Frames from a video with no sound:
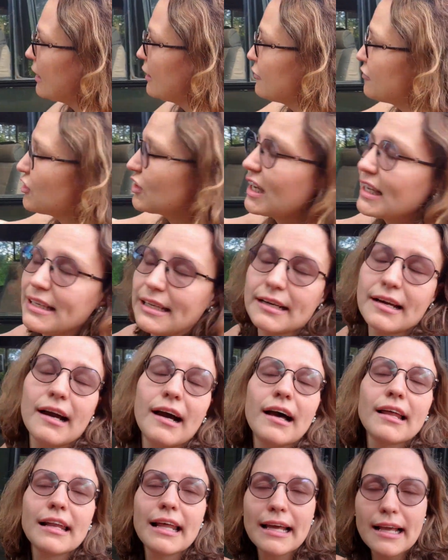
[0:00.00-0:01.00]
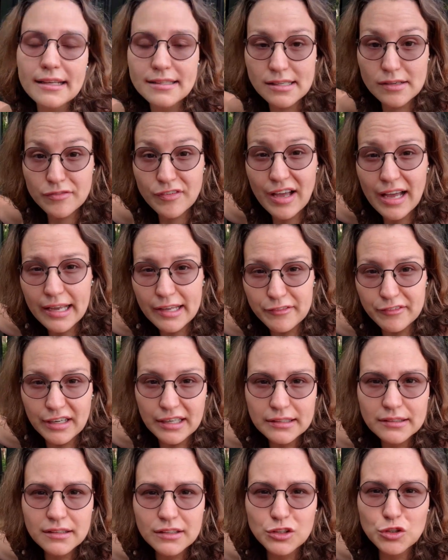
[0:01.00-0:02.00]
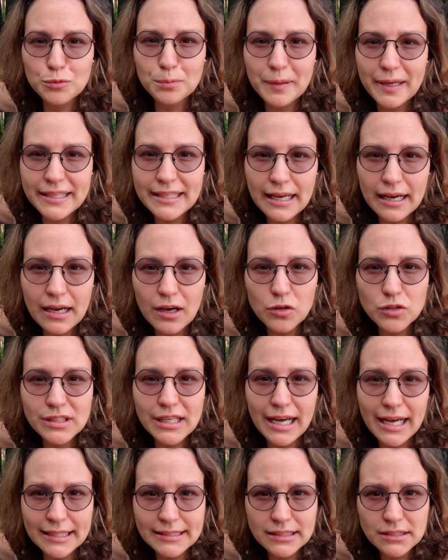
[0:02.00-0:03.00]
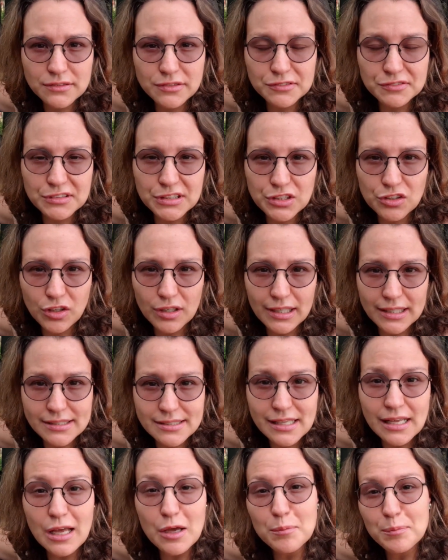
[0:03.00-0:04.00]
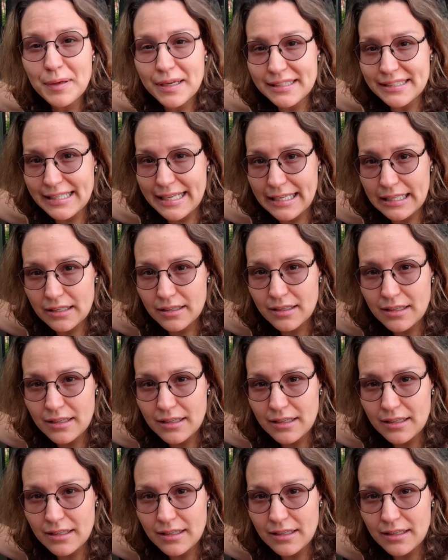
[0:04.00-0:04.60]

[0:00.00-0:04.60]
if you get a car like a safari one, you pay around $150 per day.